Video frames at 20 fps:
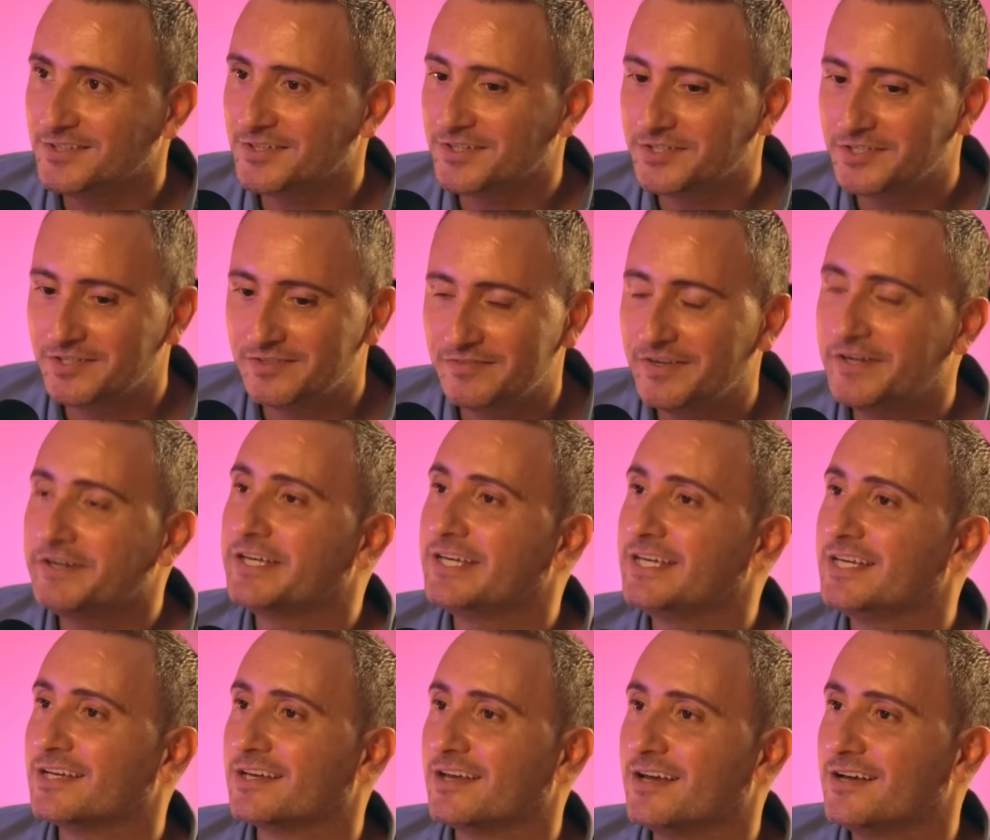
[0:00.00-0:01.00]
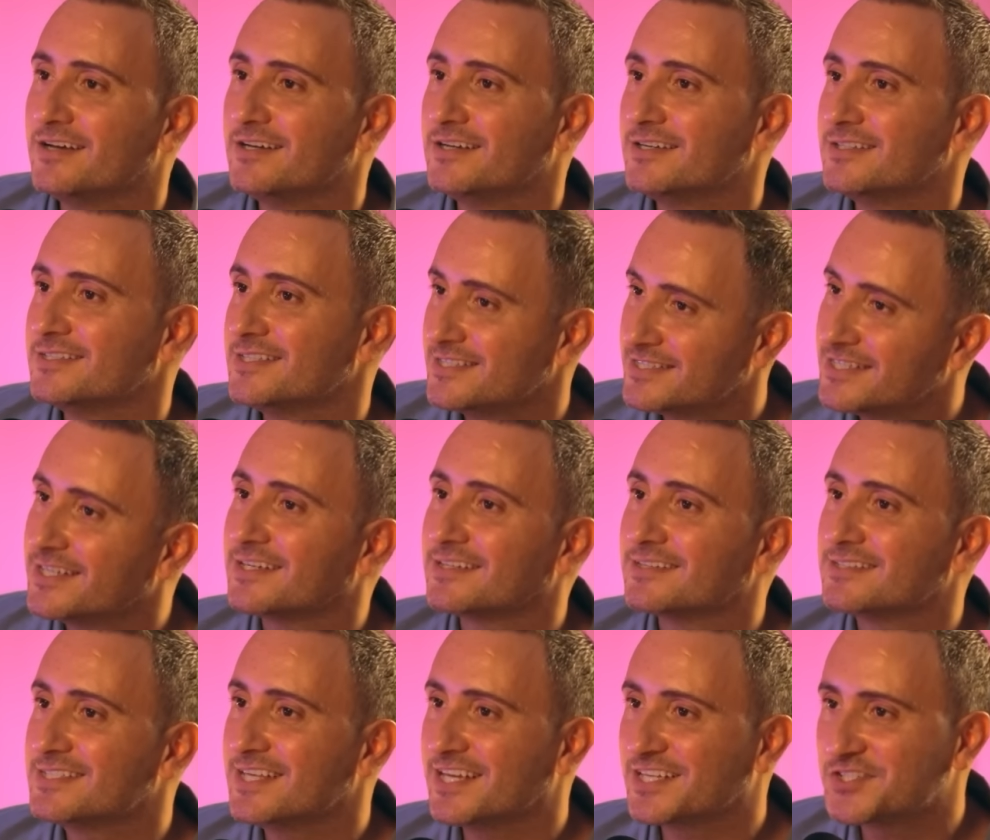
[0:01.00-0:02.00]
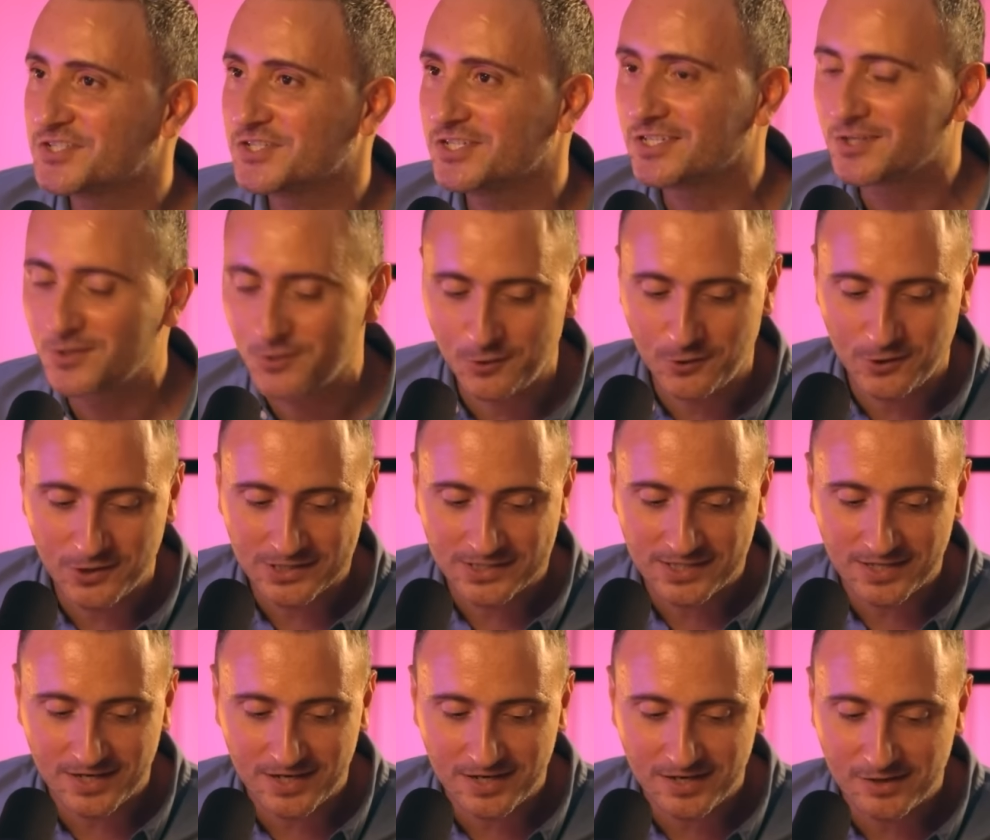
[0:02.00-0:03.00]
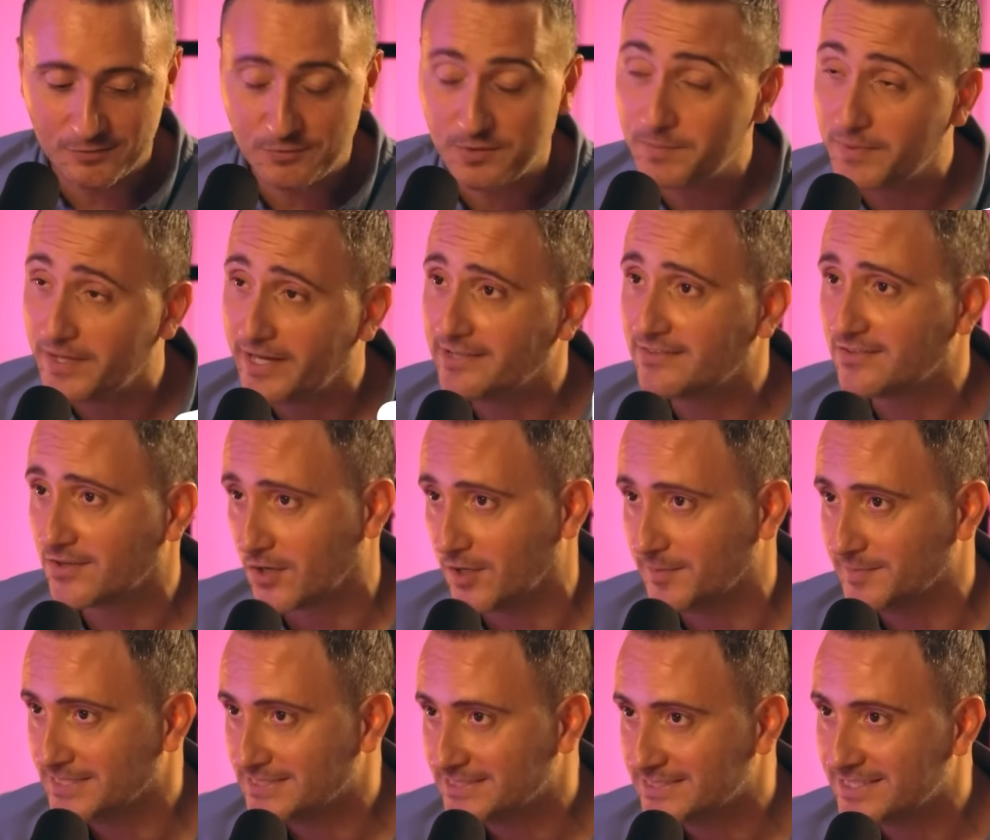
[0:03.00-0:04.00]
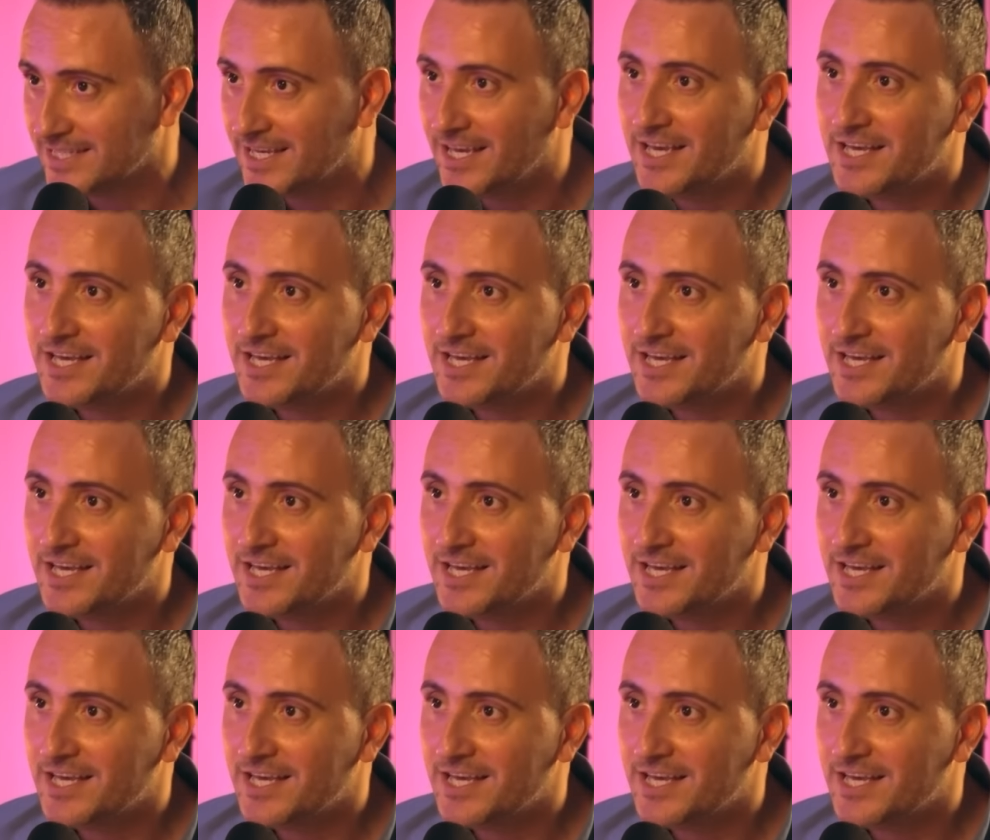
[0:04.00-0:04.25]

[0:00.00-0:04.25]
on a very succinct section called Reply to Comment.